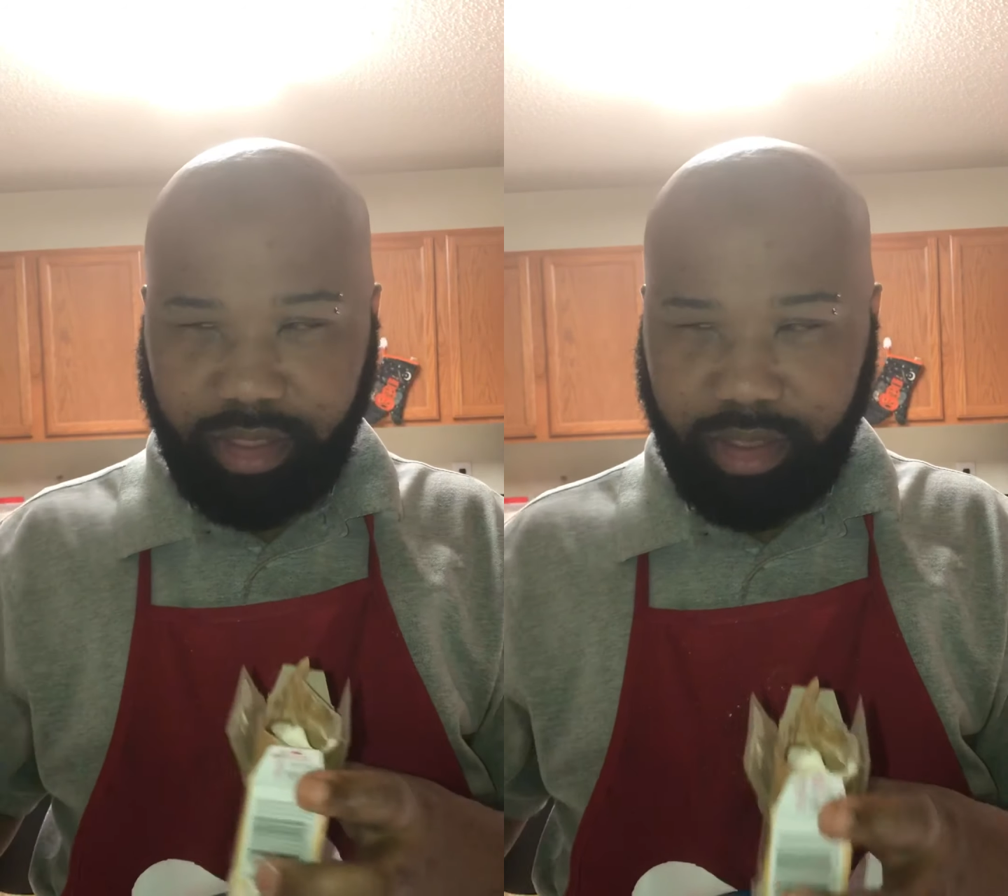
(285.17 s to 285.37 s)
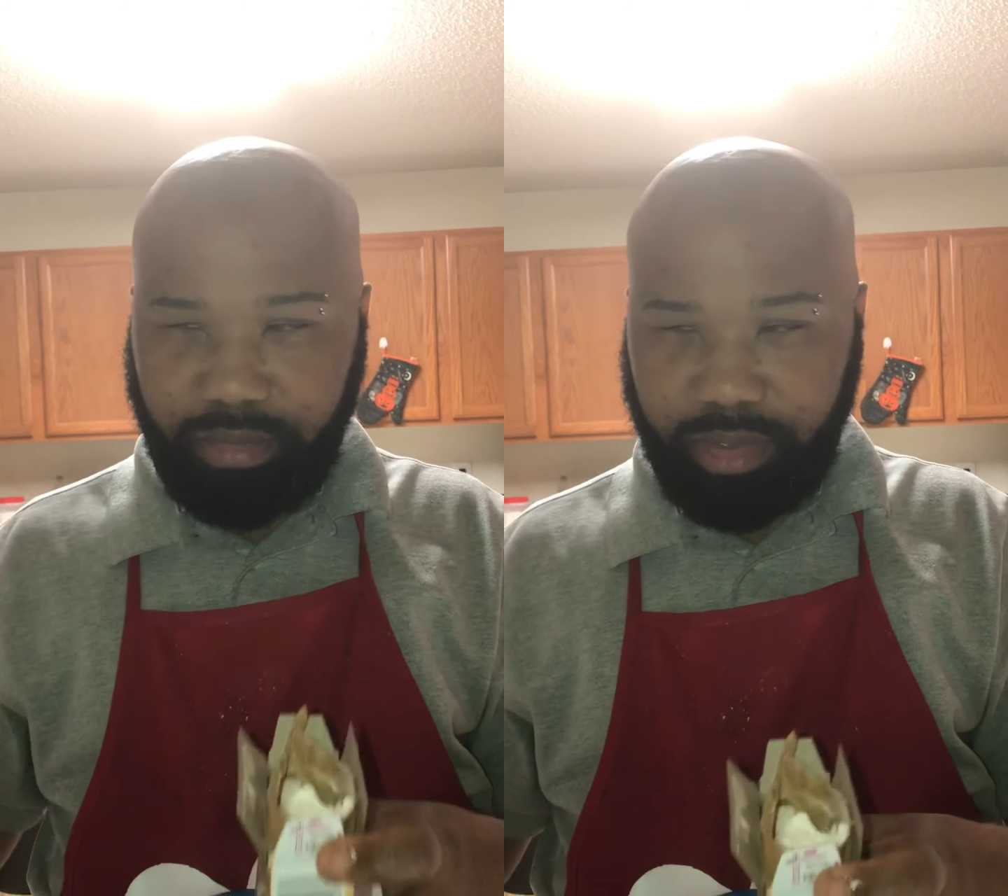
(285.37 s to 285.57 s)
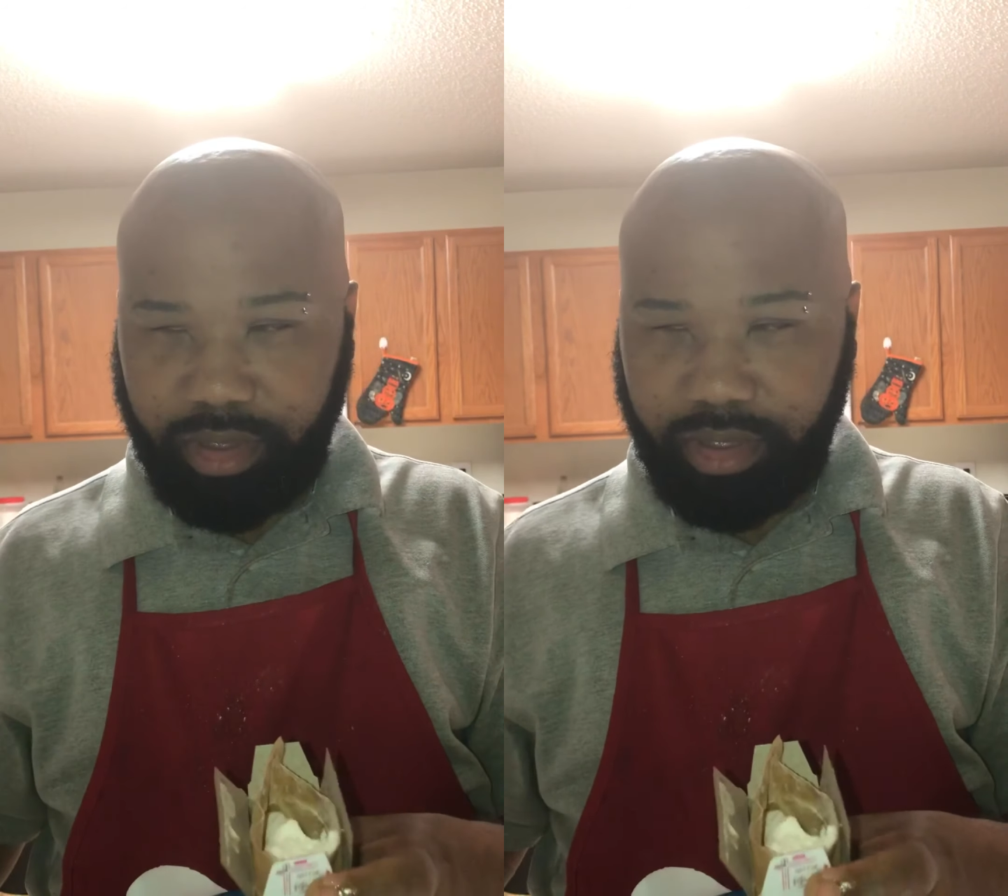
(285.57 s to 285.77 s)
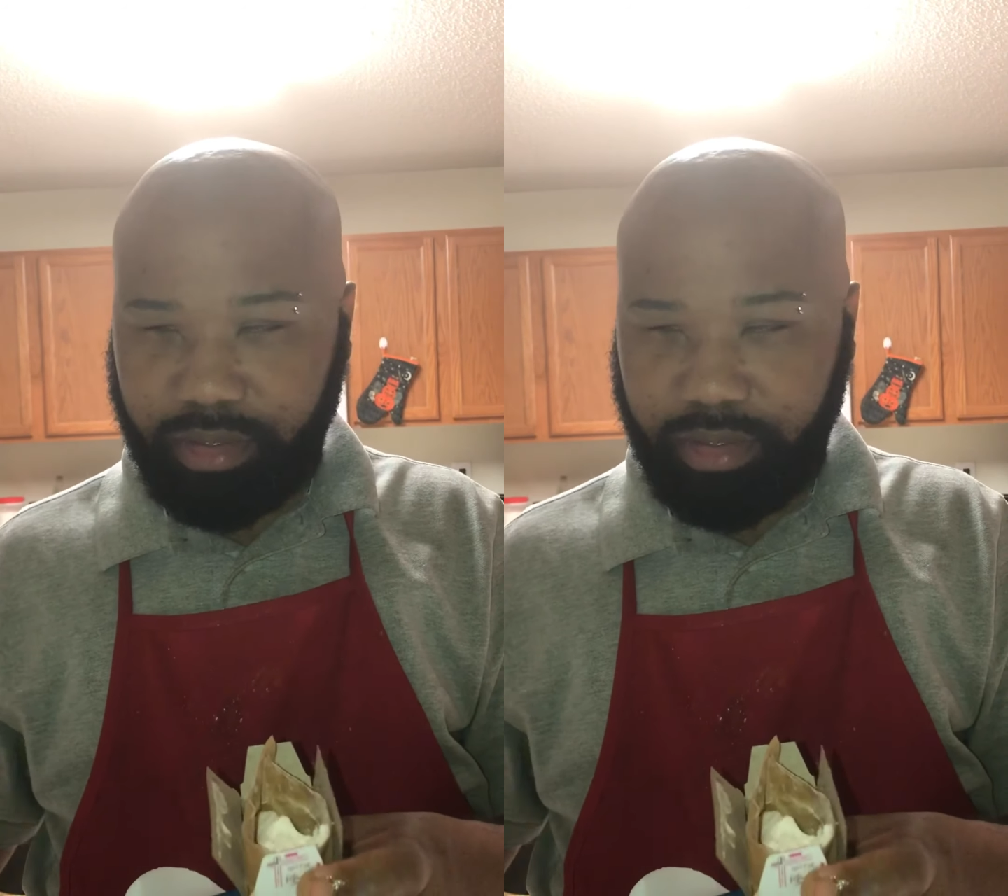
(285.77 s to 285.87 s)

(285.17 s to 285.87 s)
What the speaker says: Let me